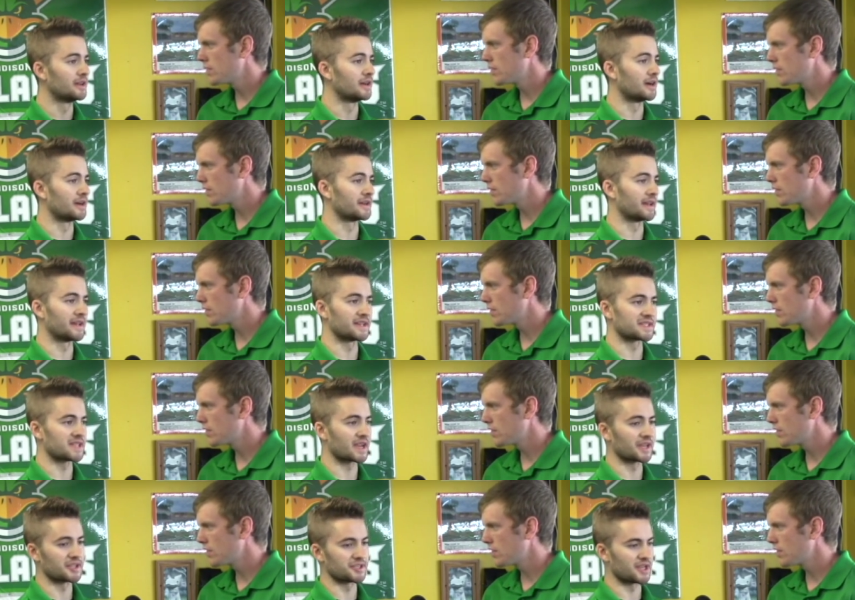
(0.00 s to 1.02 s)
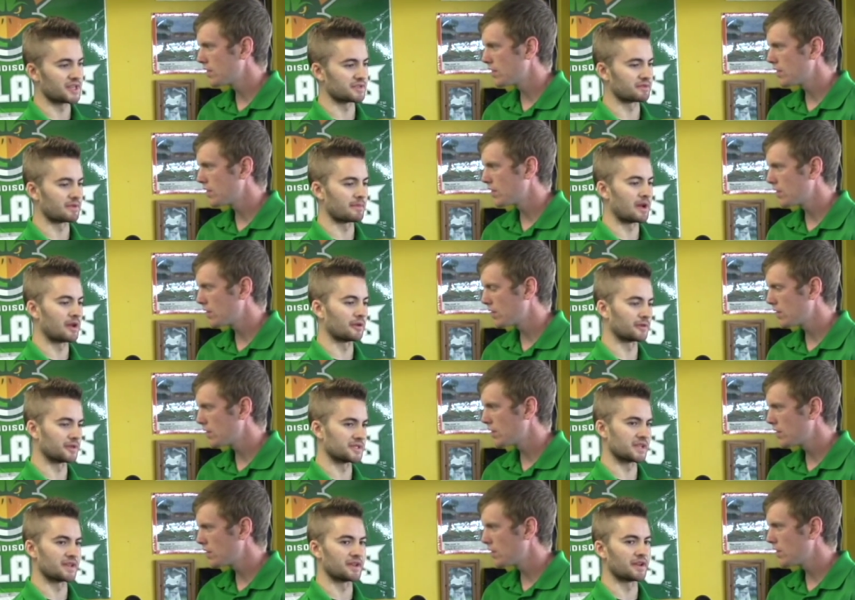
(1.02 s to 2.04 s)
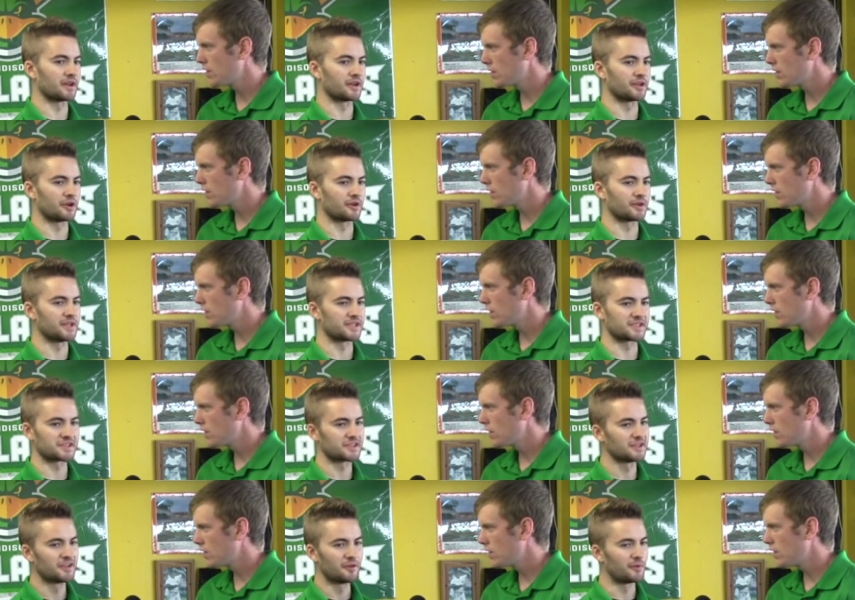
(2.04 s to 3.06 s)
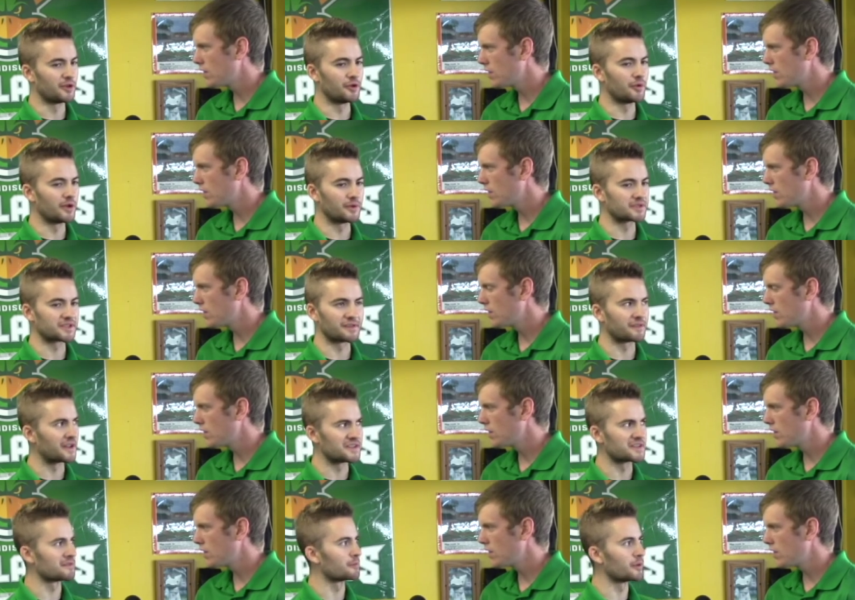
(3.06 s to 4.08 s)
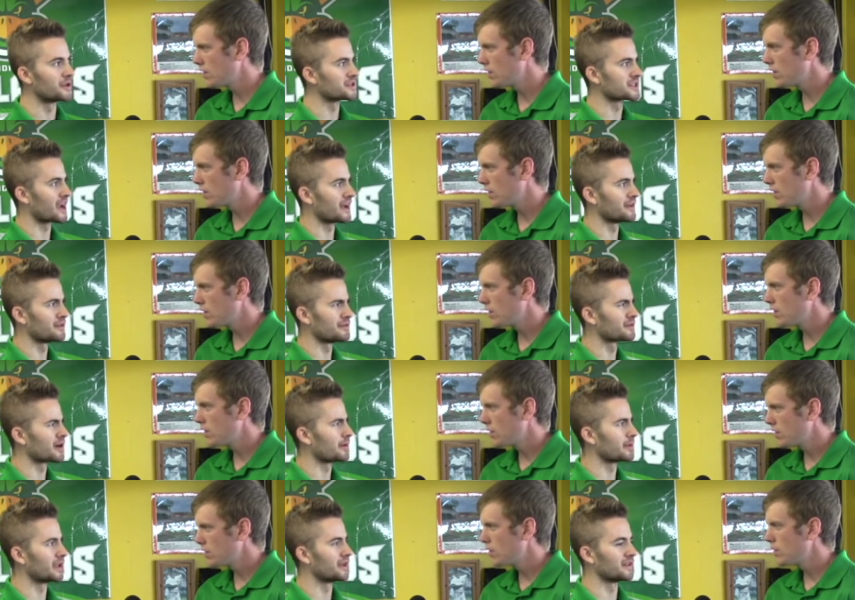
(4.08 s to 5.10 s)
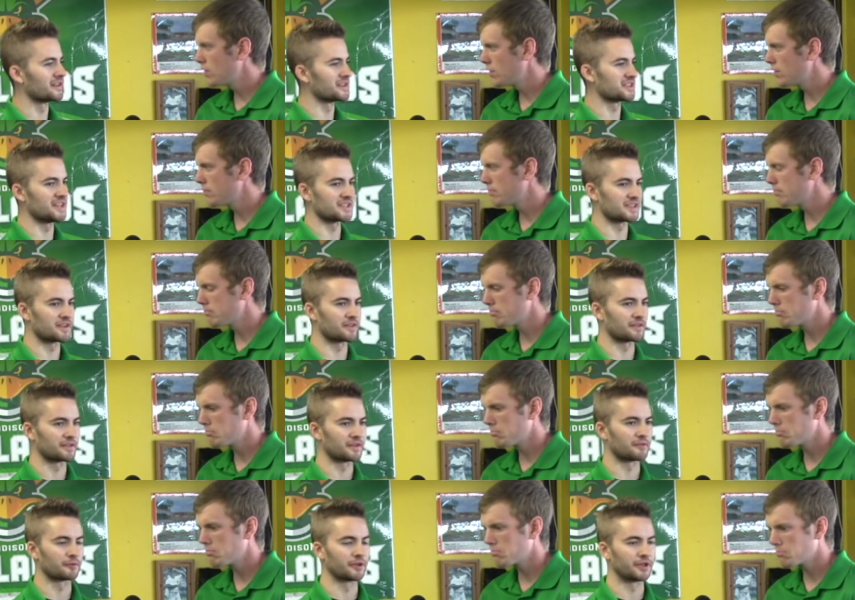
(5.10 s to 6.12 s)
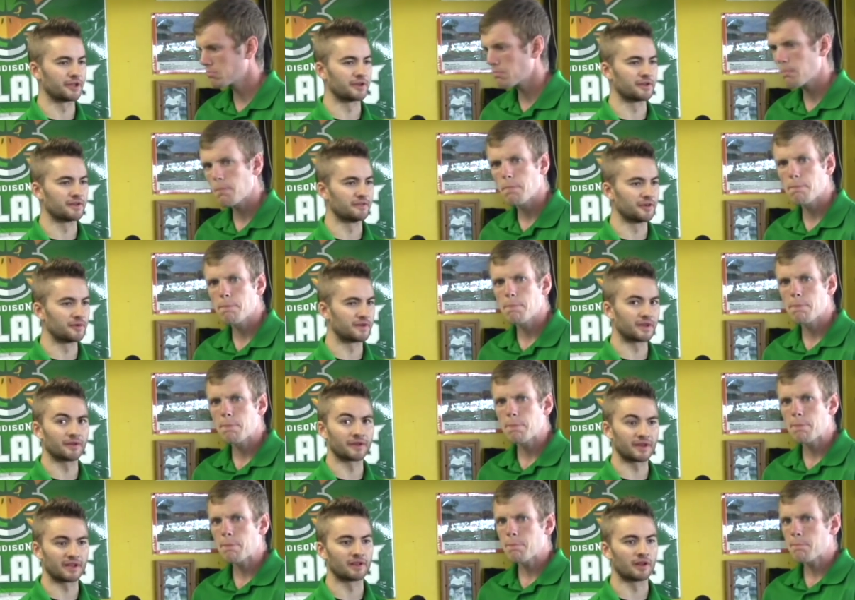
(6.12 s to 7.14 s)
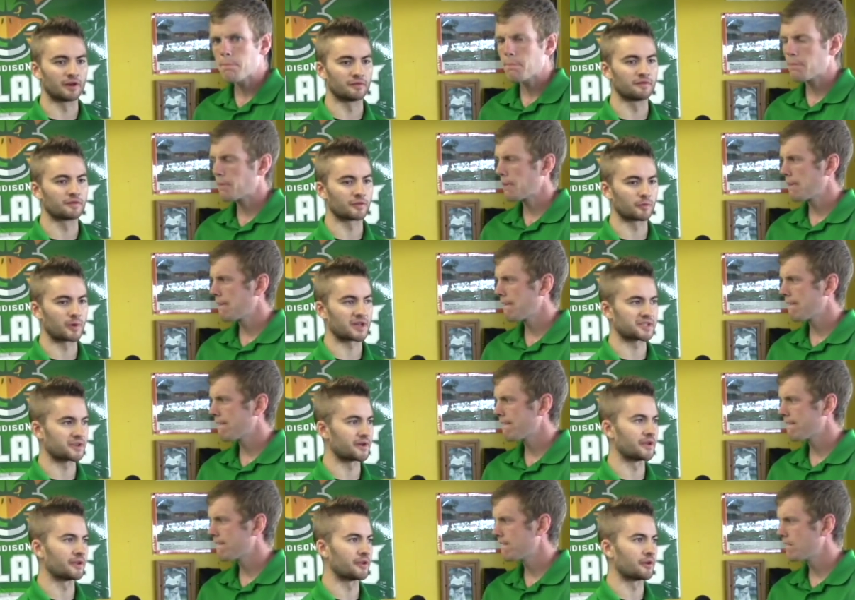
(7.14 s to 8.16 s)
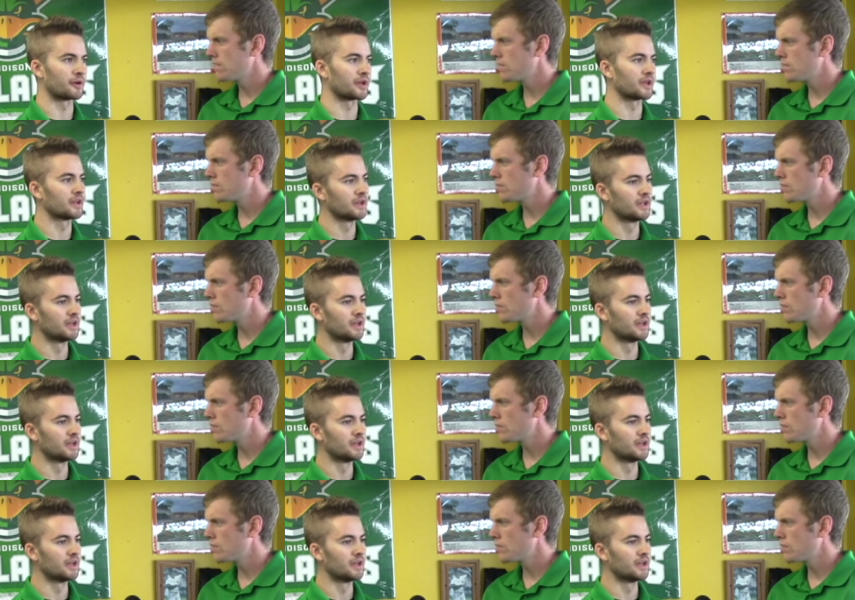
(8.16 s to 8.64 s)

Speaker 1: Uh, to get a second chance with the Mallards. And uh, you know, he's we knew he was a defensive whiz kind of coming into the season, a really good utility glove for Western Illinois.